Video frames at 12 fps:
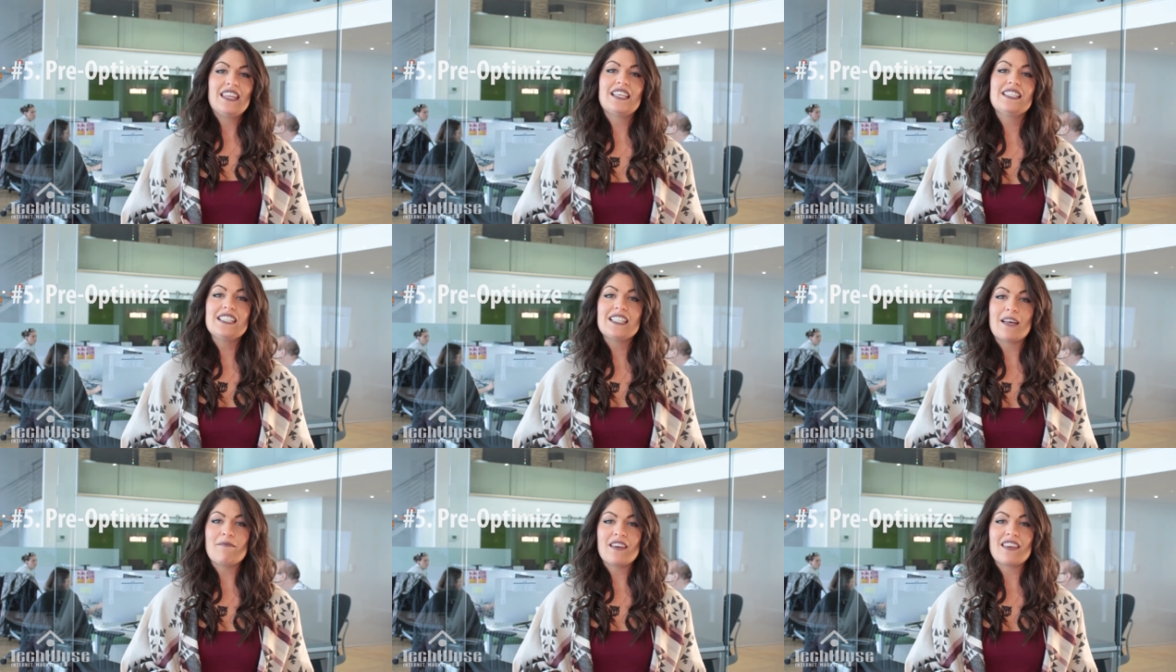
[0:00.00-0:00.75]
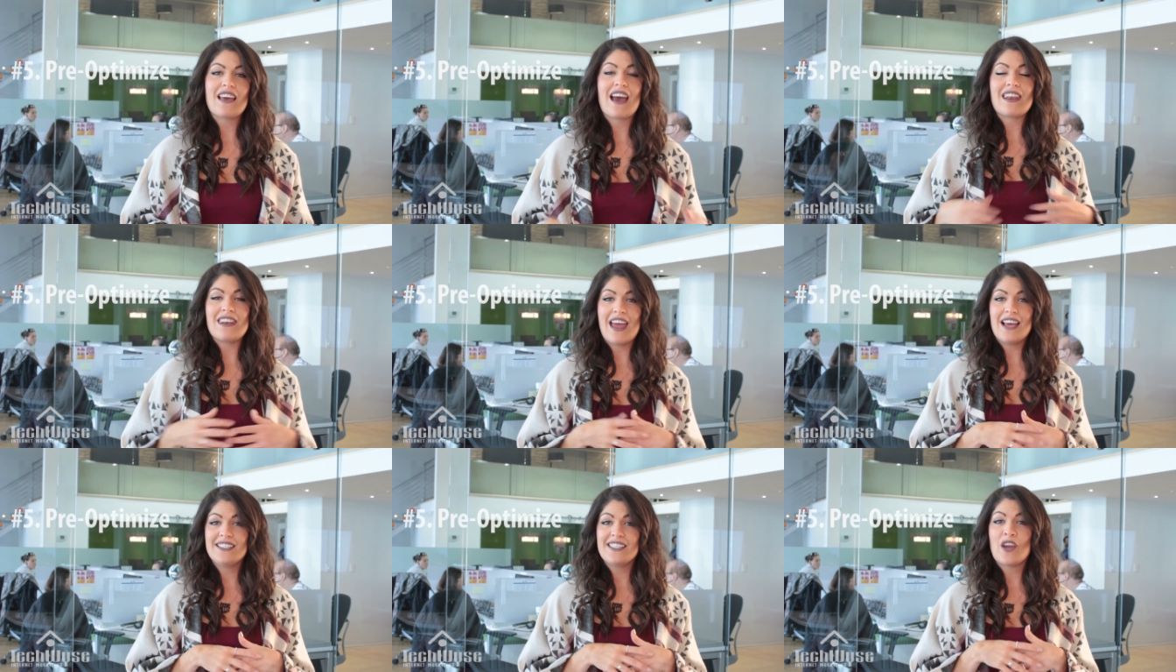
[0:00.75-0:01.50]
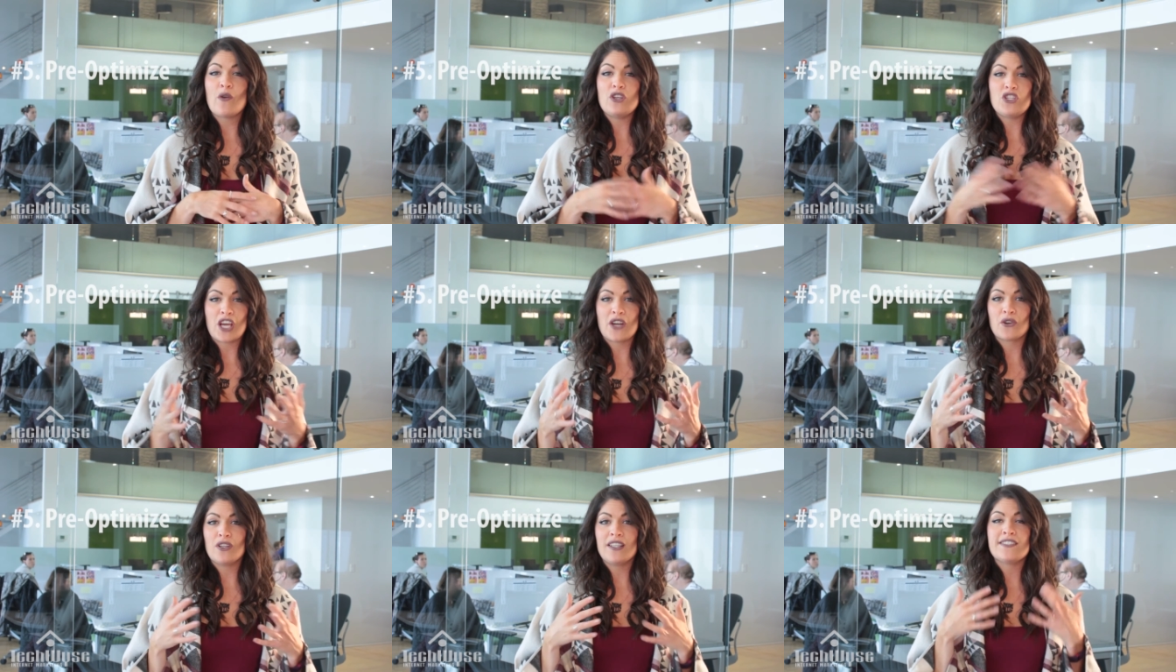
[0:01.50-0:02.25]
This is something that in SEO in
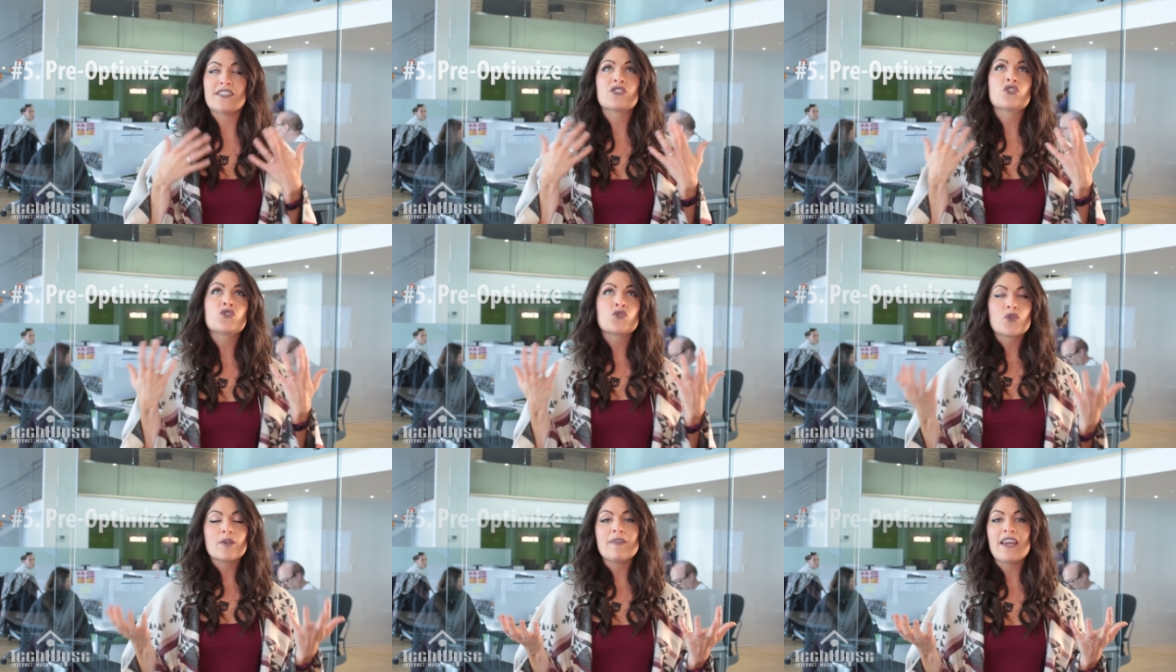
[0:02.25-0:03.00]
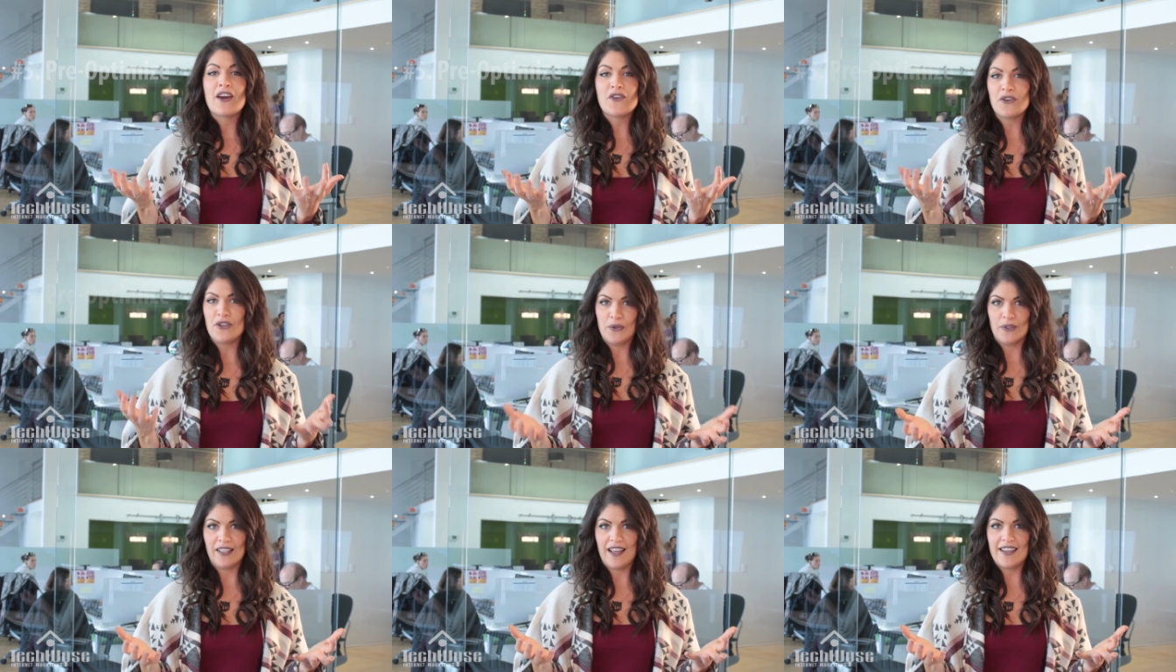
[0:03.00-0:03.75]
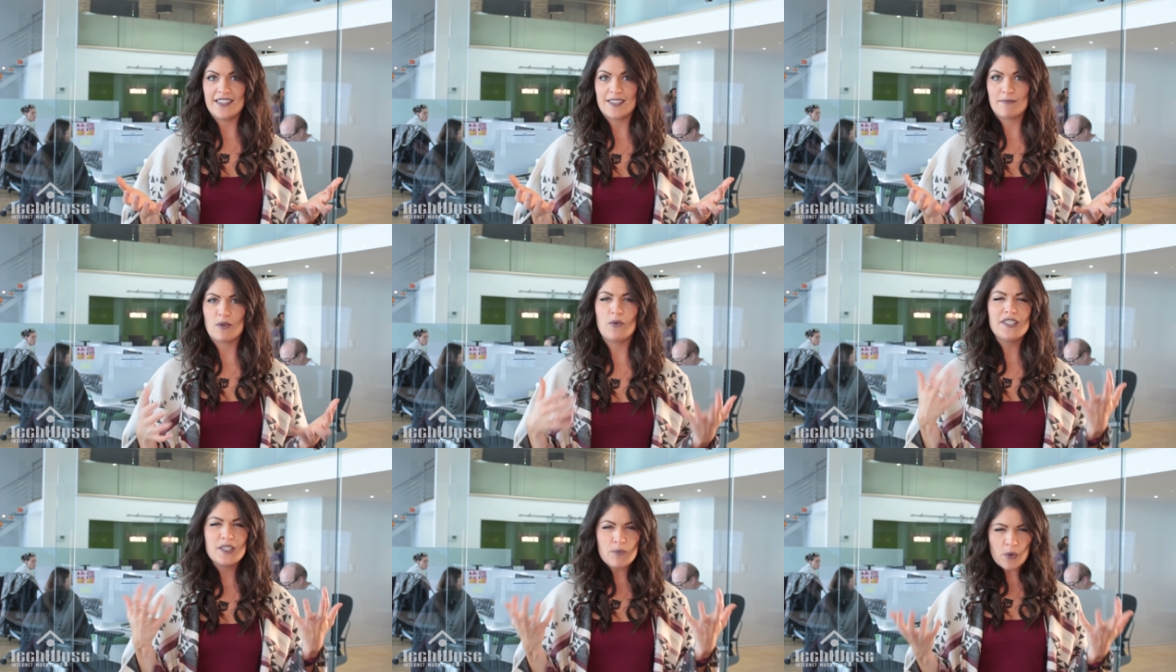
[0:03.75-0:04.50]
general is extremely underutilized. But
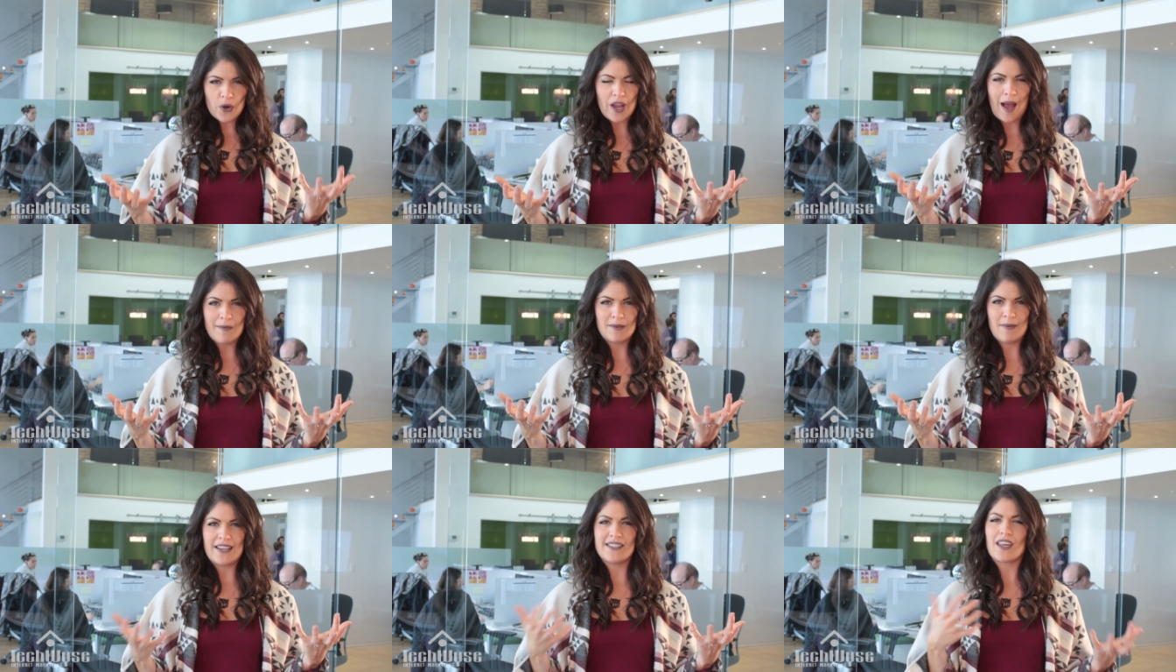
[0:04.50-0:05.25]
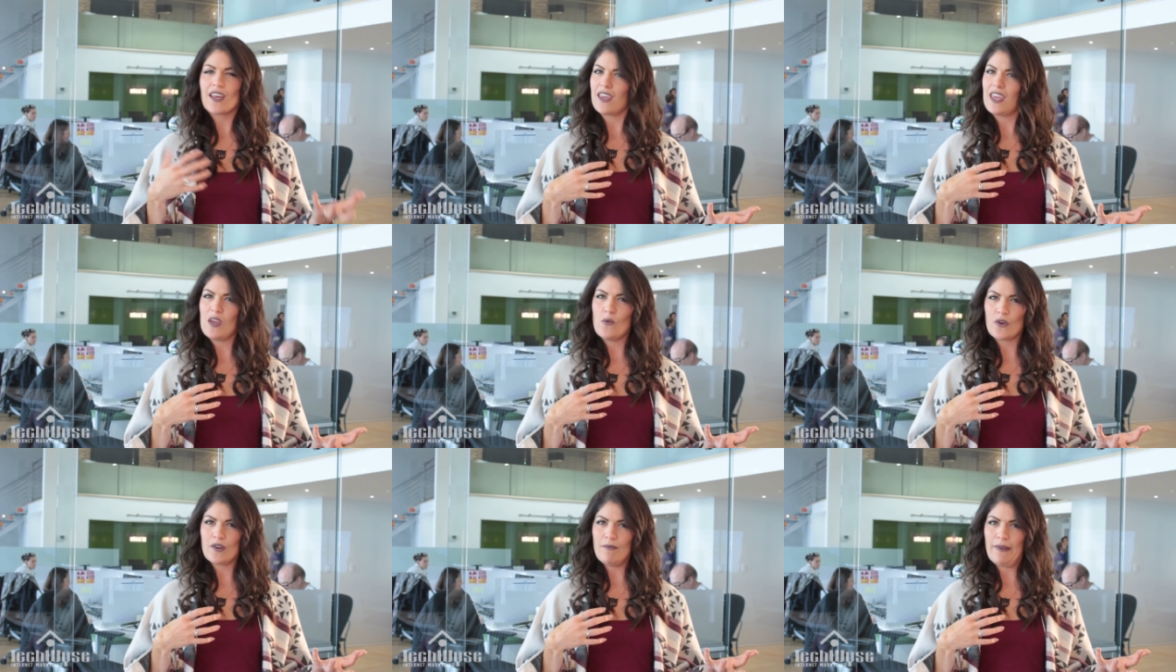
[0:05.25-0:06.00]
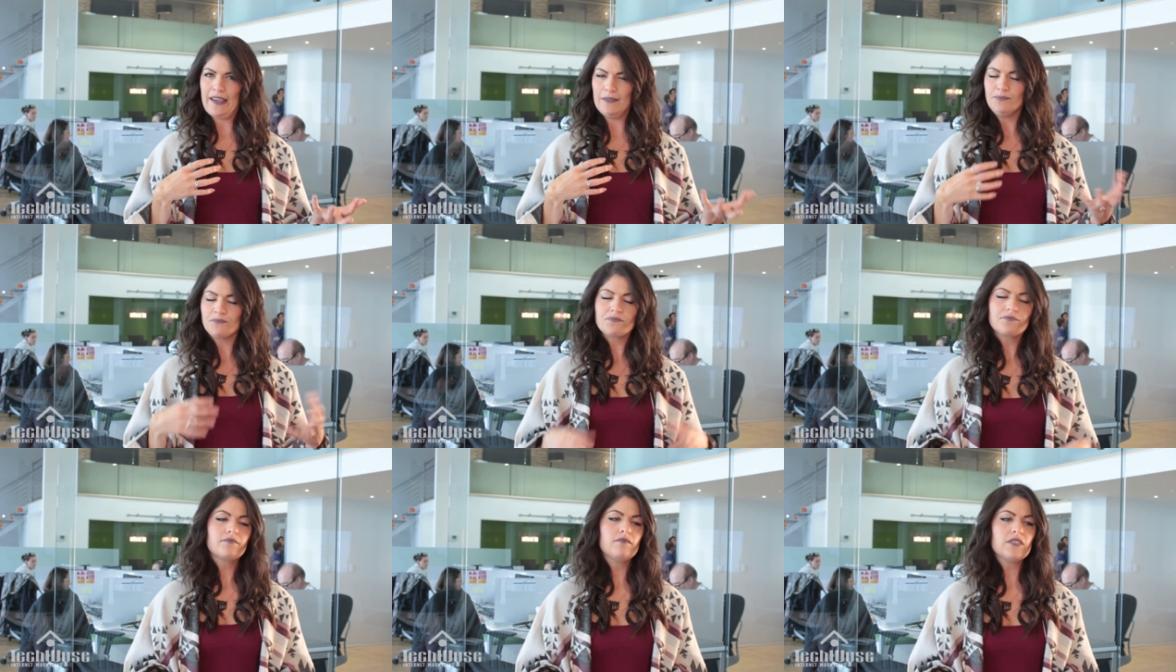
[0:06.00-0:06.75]
what does pre-optimizing a keyword mean?
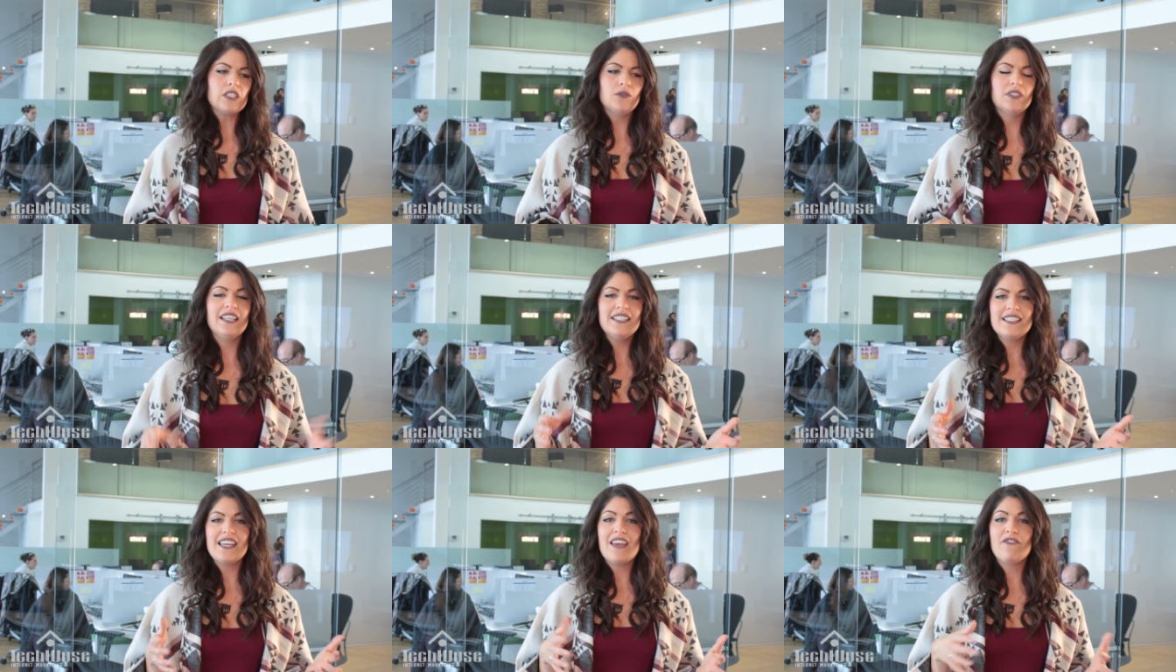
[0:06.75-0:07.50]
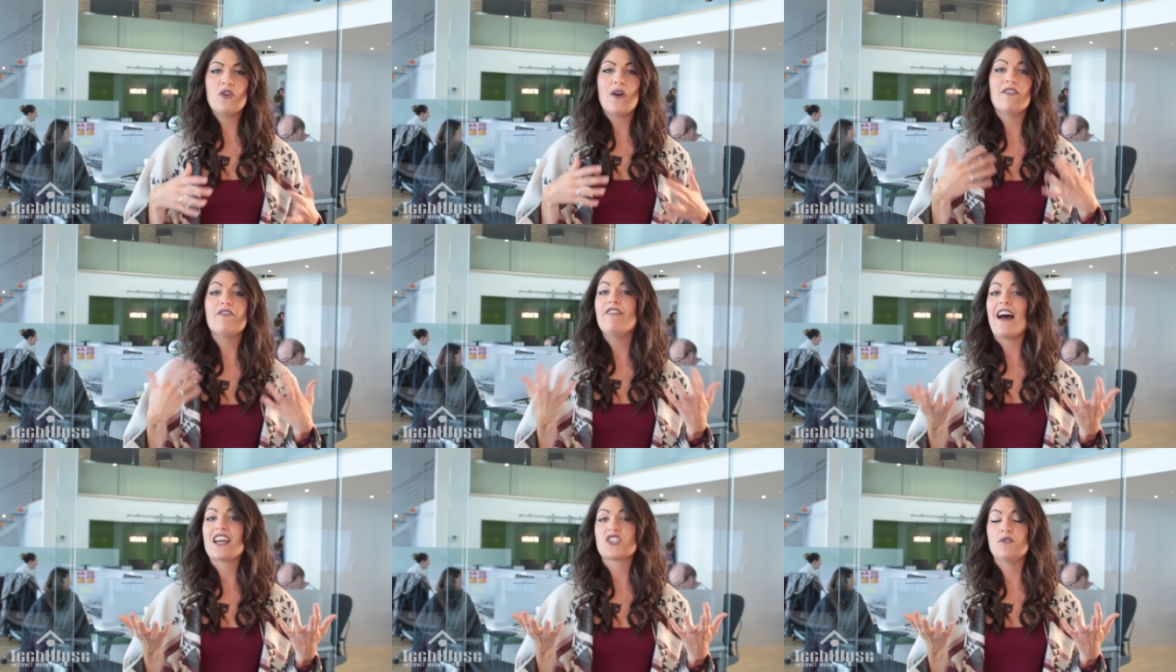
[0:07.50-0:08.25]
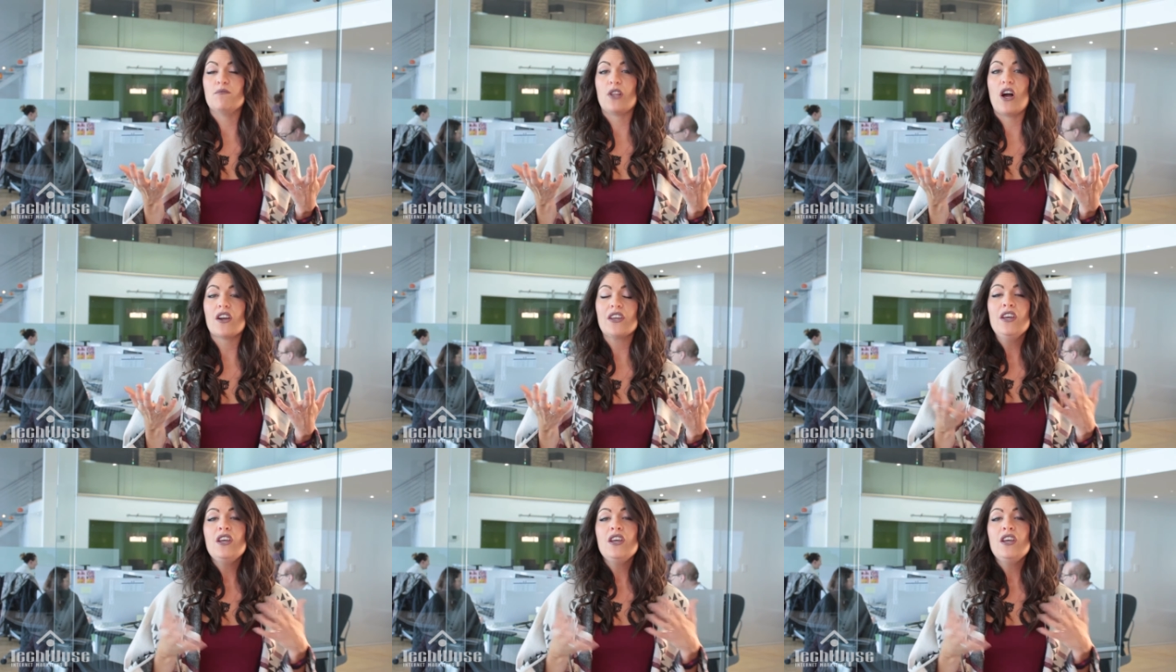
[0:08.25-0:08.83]
Well, let's say if you have a fashion blog,